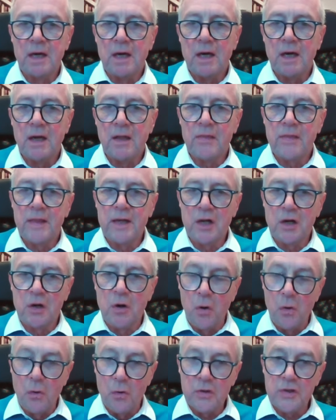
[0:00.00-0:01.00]
Uh, the
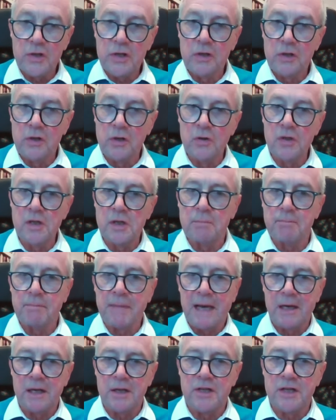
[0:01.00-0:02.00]
court couldn't
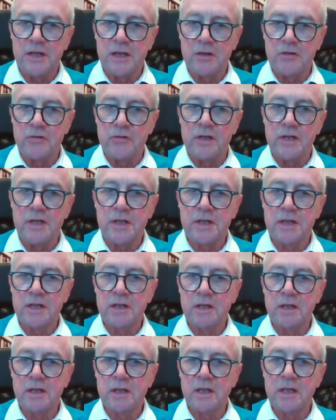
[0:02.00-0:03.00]
balance those
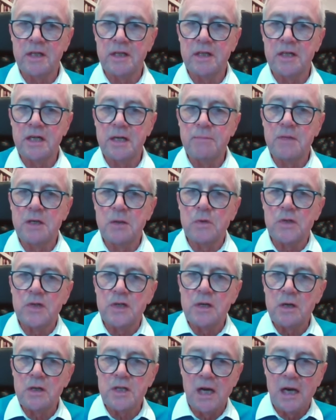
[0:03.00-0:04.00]
risks. It deemed it was
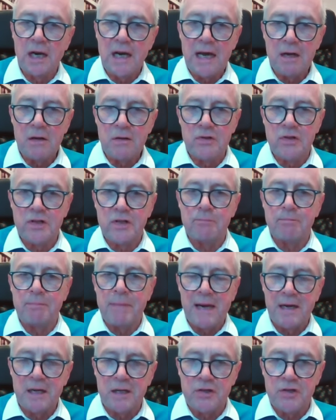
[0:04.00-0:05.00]
not allowed to
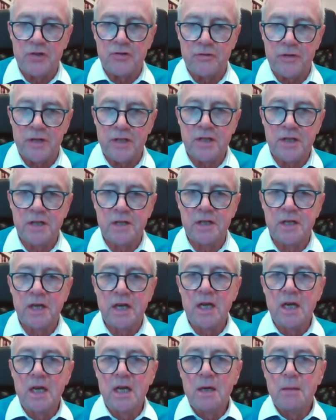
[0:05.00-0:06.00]
balance risks
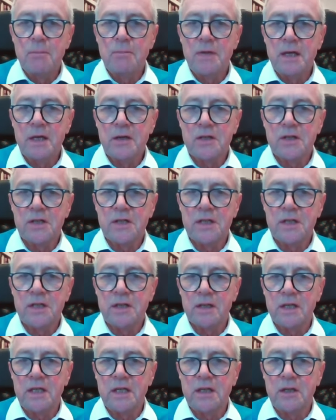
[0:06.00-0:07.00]
because
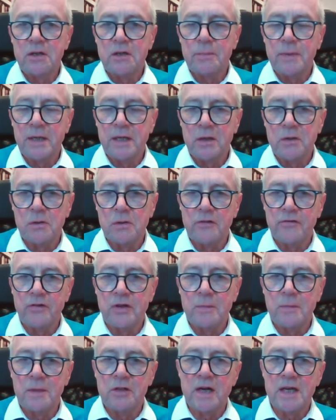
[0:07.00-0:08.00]
the European Court of
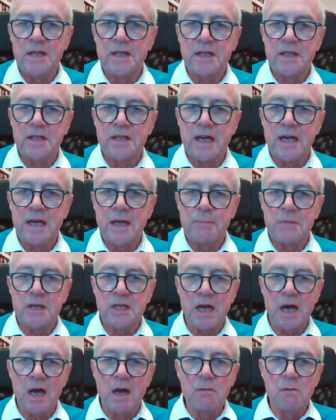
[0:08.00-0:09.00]
Human Rights has said it
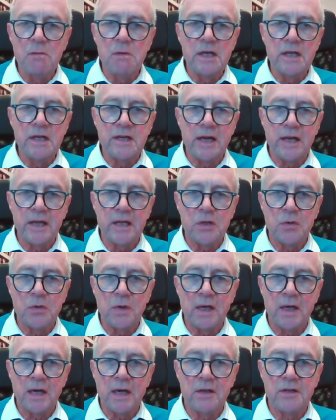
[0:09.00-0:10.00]
must only take into
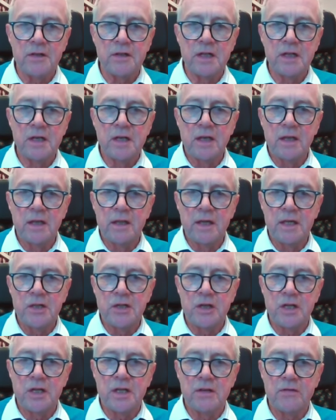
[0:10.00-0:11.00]
account the
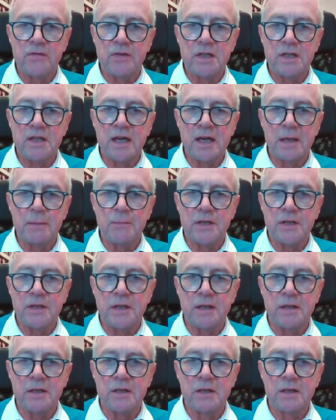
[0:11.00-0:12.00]
interests of the asylum
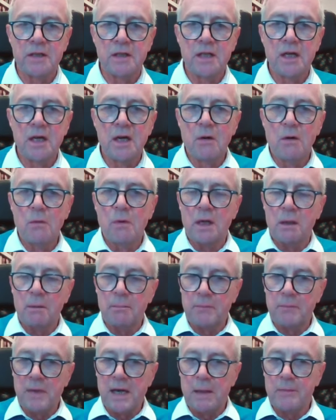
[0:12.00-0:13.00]
seekers. Well, well no.
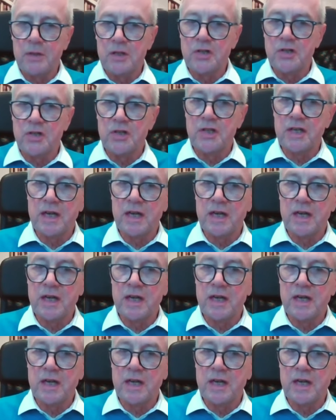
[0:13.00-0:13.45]
Parliament should